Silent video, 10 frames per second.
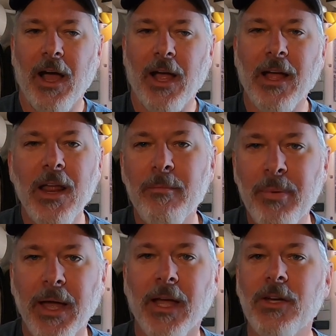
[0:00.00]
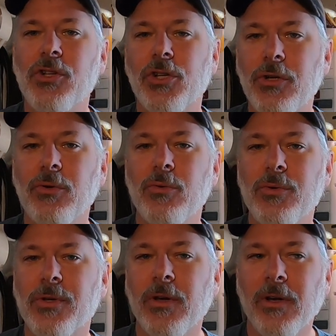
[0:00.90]
i kind of pick and
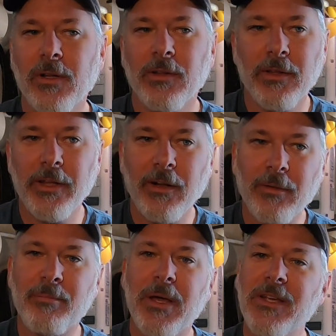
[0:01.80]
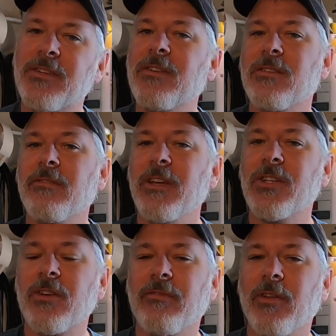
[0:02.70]
choose little pieces of
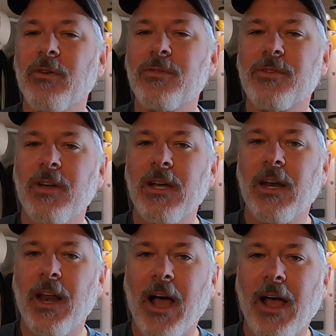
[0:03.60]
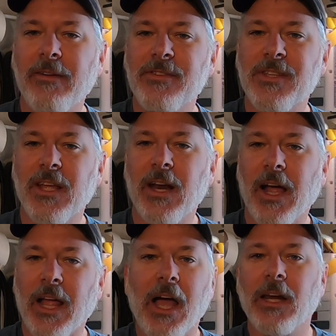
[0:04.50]
each of those knives that
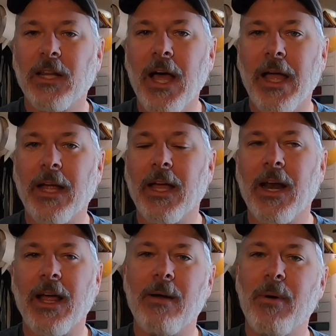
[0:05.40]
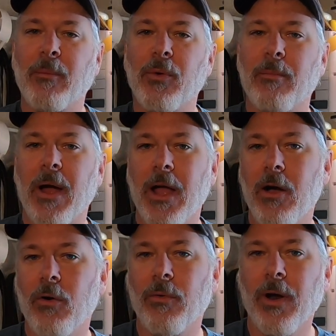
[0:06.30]
I kind of like and I come up with my
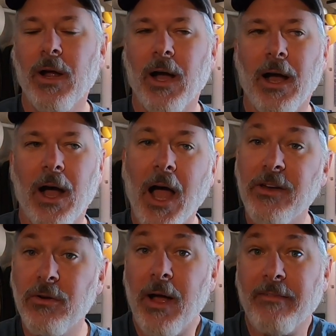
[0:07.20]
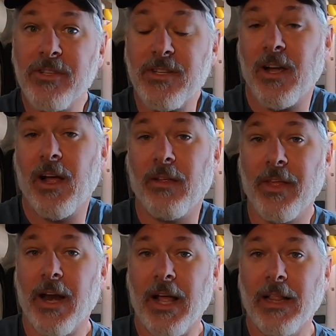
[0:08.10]
own. Uh, I do have a style
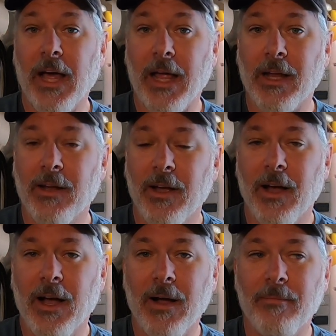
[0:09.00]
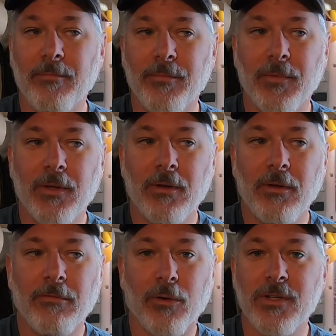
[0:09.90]
that I like. Um,
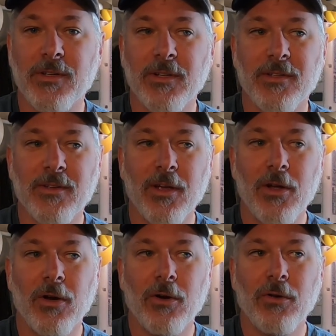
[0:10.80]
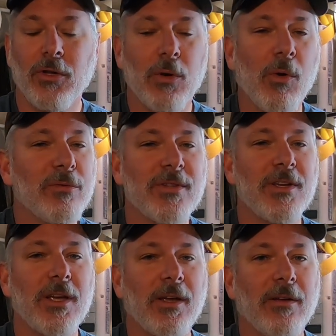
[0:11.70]
for instance, you won't
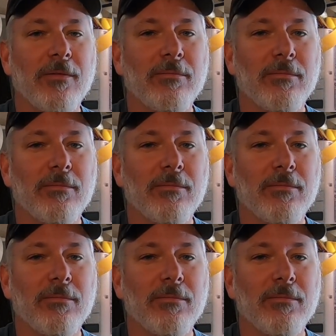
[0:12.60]
see